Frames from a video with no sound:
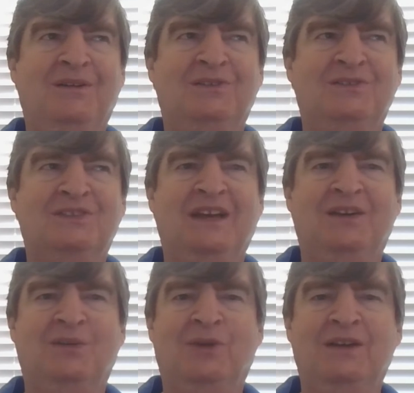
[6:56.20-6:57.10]
designed
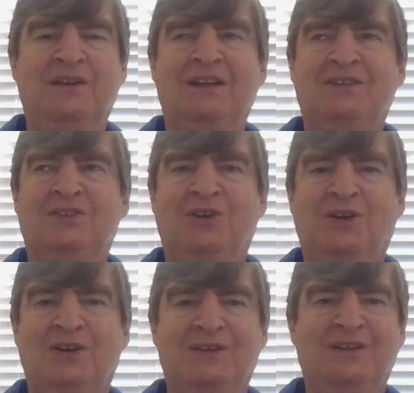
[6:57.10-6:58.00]
in a way not to
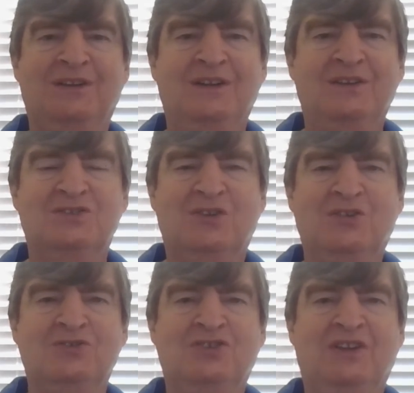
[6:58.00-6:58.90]
target
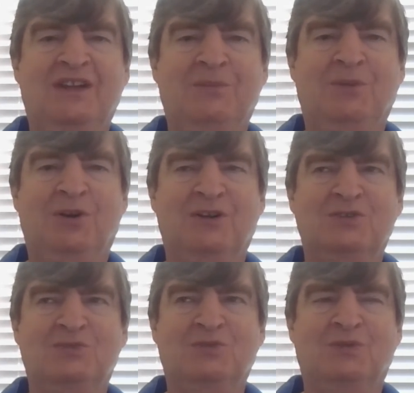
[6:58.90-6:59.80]
certain genetic
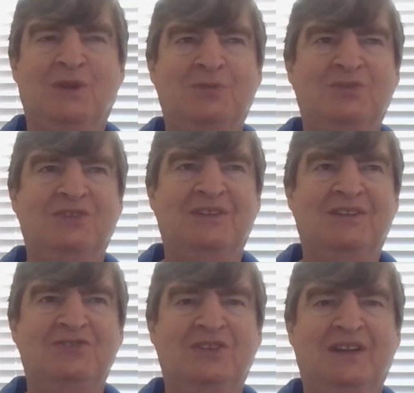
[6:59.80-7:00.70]
markers which would represent
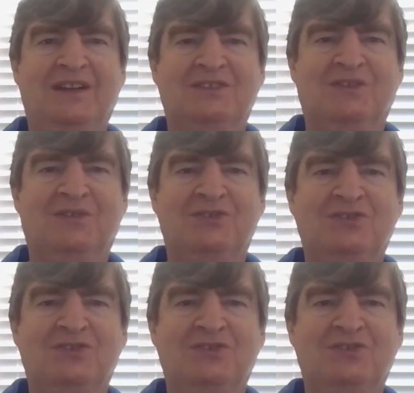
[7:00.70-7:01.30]
the genetics of the